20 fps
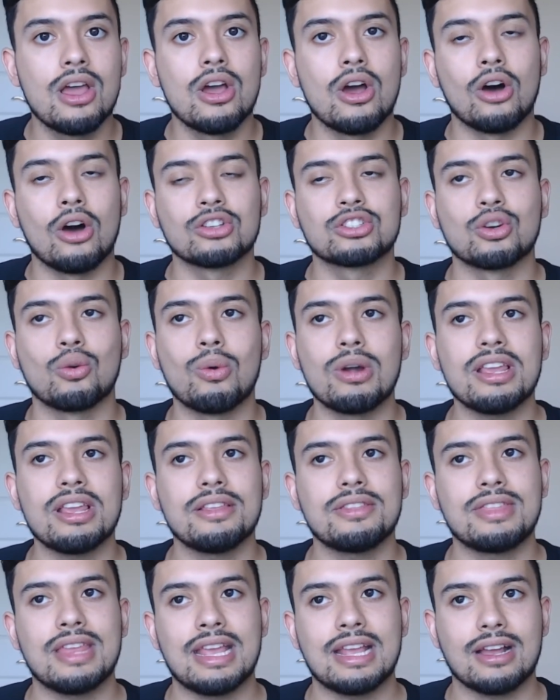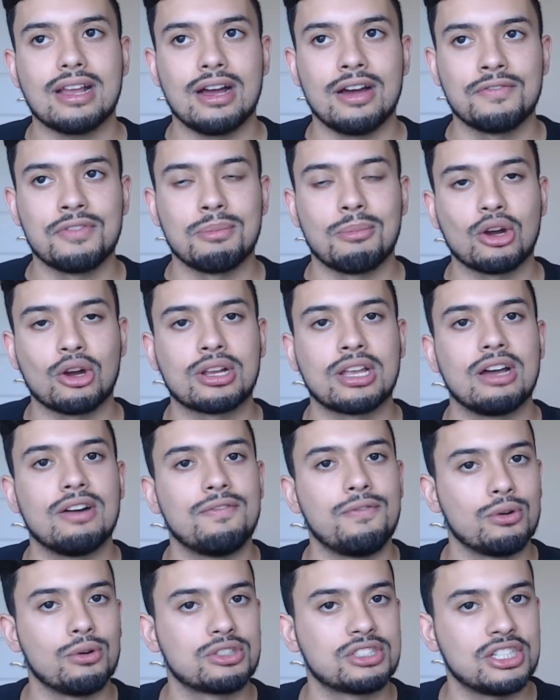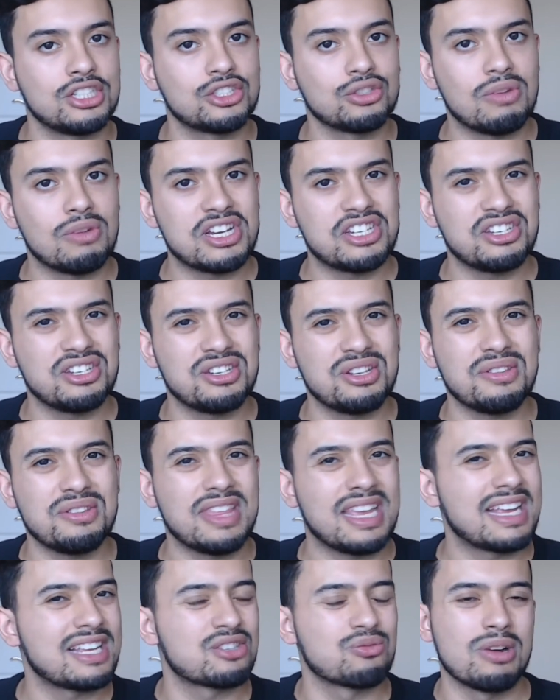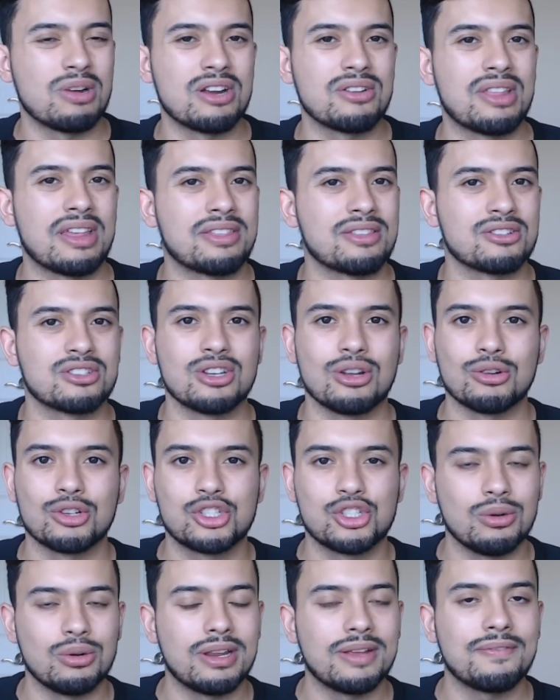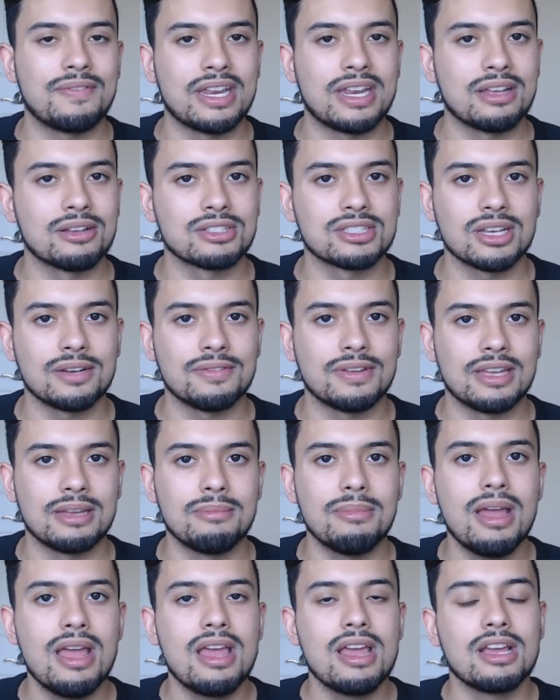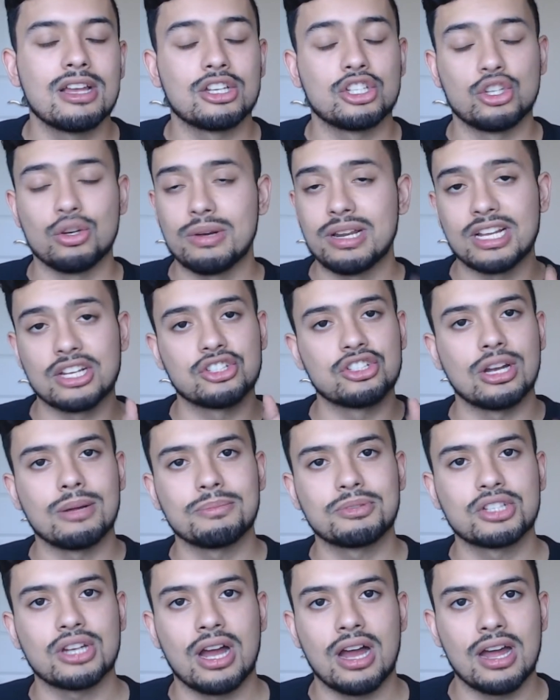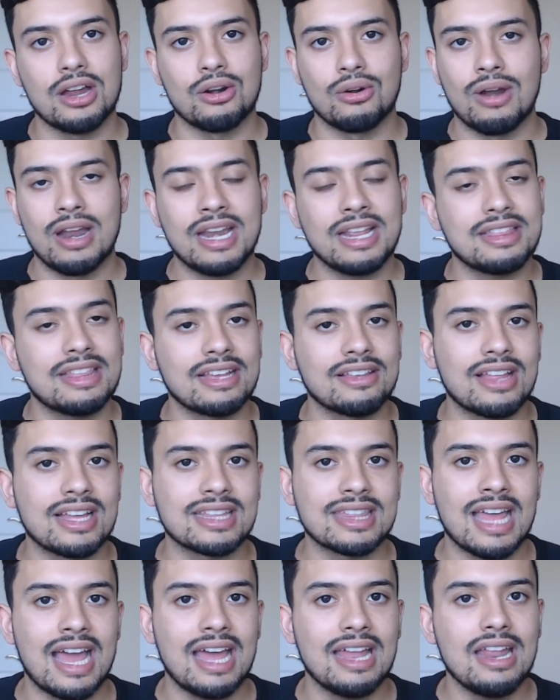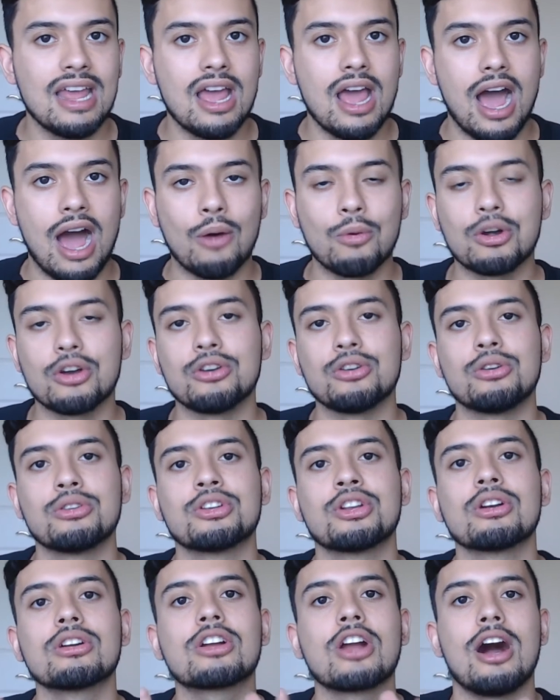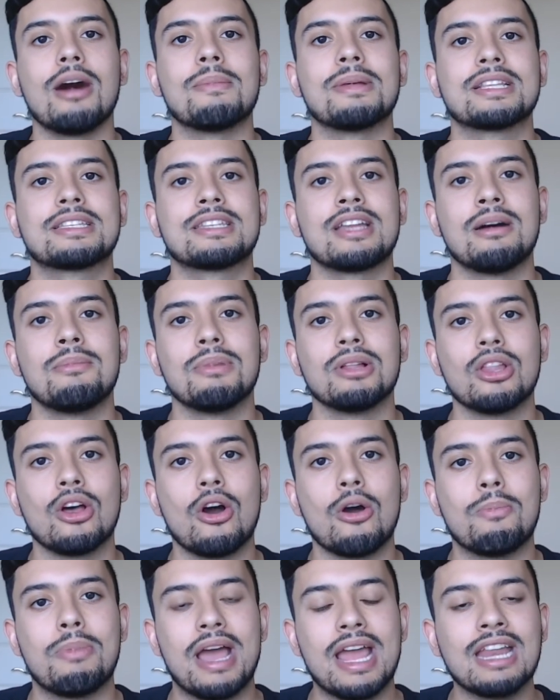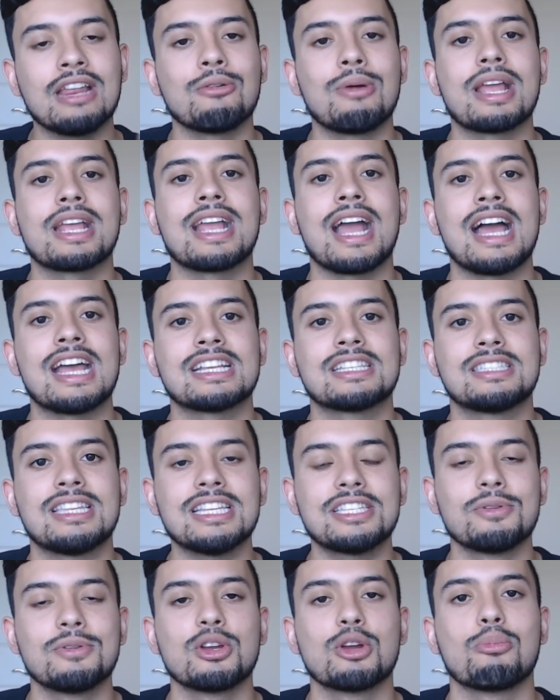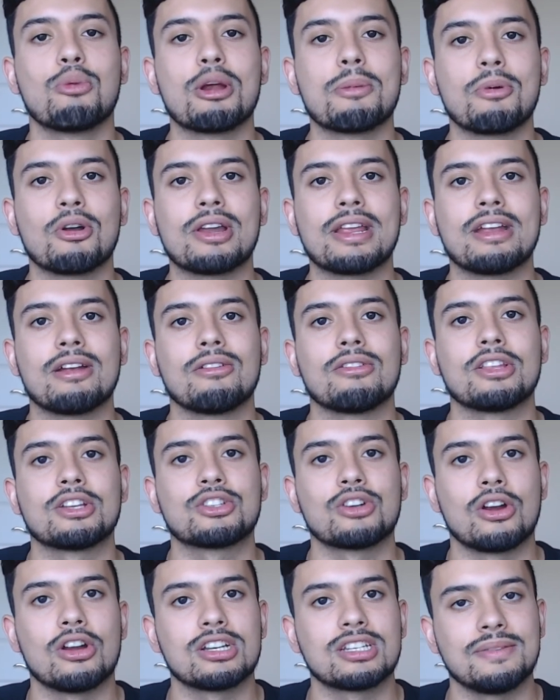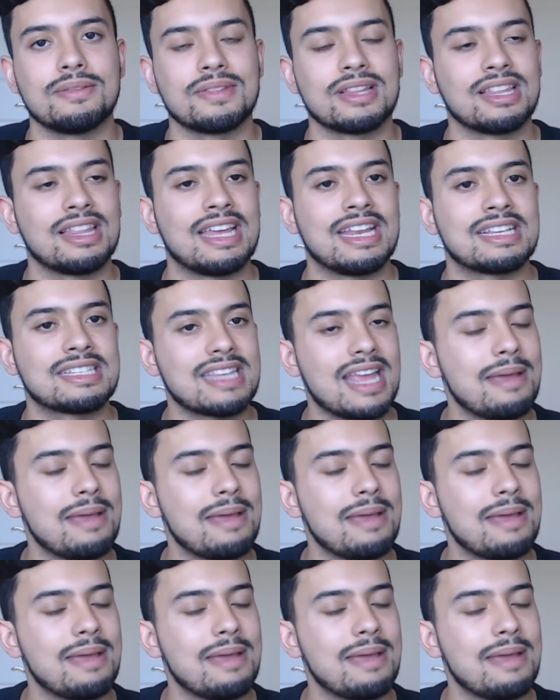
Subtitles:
Also, what do you think of the Markelle Fultz situation? Do you think it's weird that there's no shooting videos of him shooting a jump shot or anything like that? I want to know your comments down below. But anyway, guys, this has been your boy Bernie here on The Charge, giving the latest